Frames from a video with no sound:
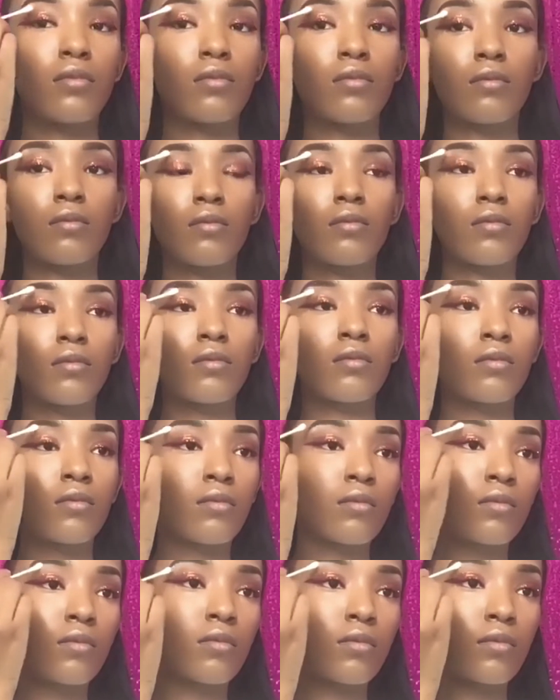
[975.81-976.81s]
concealer underneath
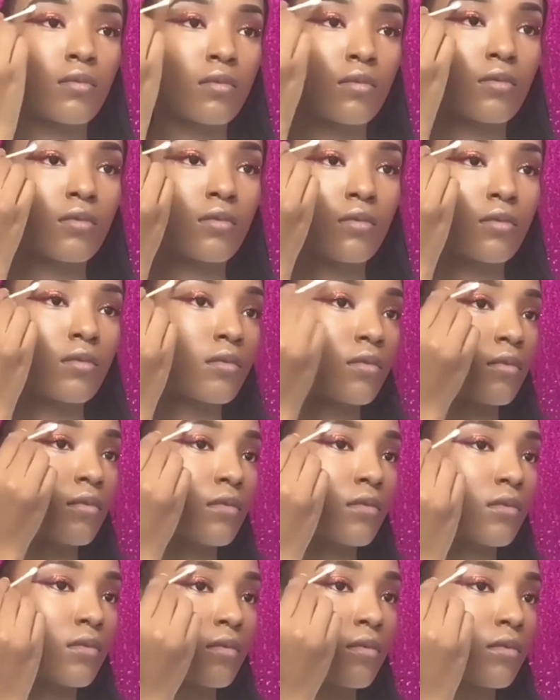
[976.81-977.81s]
my brow, and that's what
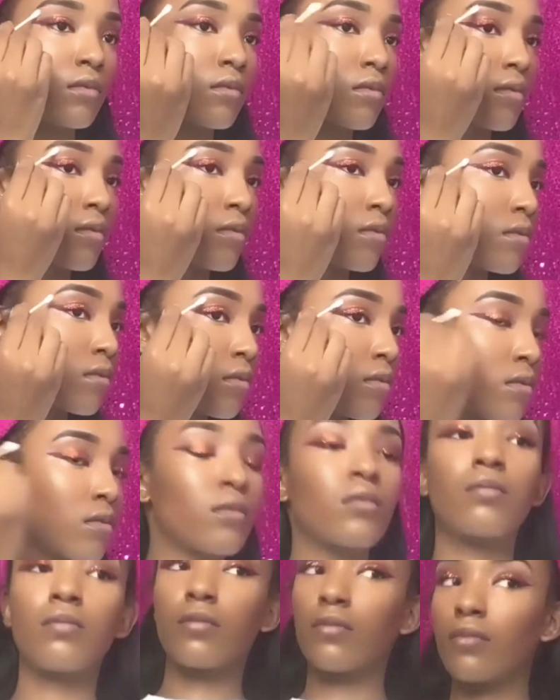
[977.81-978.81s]
I'm blending right
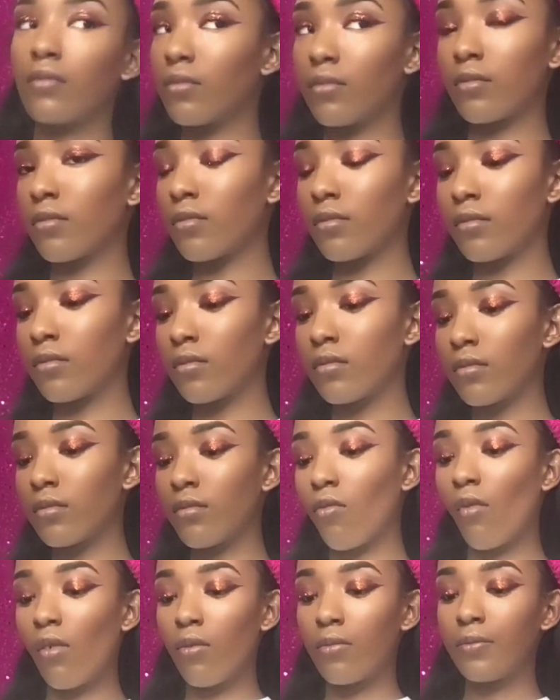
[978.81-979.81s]
now, making sure it
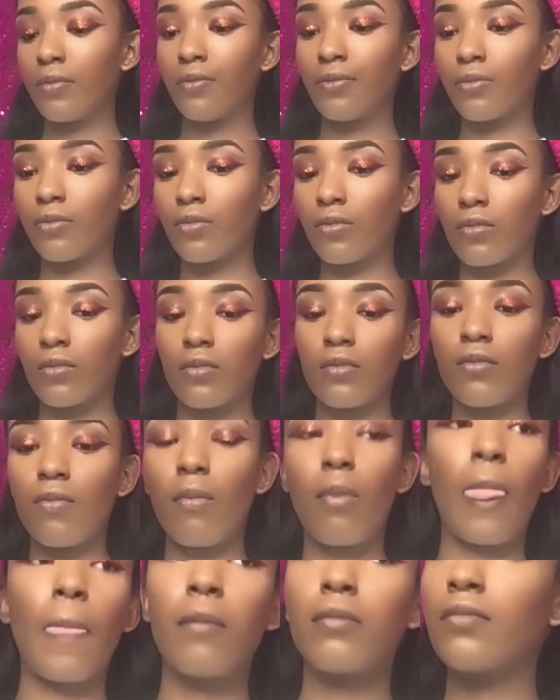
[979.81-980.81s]
doesn't look too
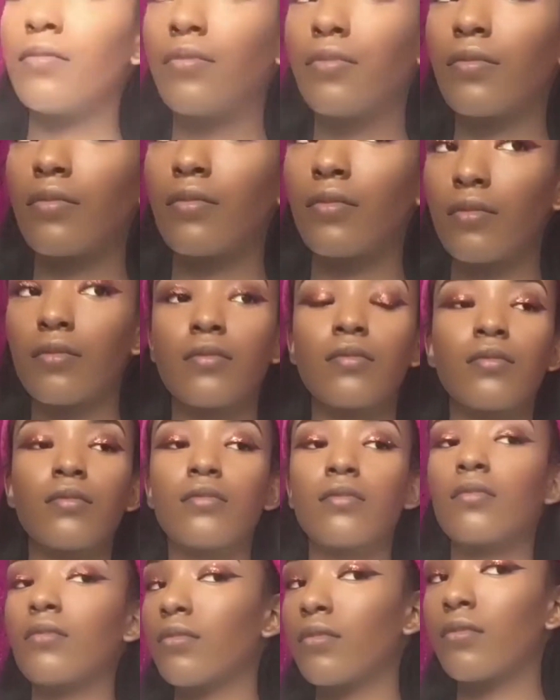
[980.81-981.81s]
harsh, but it does
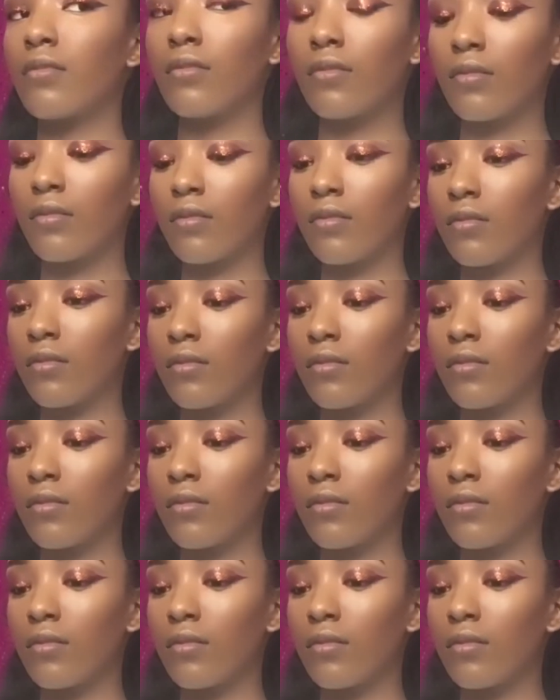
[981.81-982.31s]
stand out.